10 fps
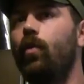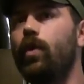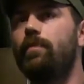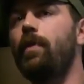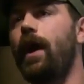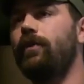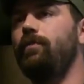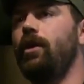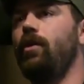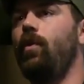we
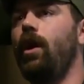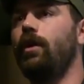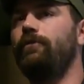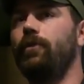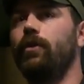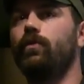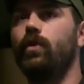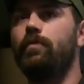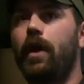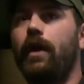passed marijuana first
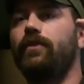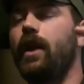we passed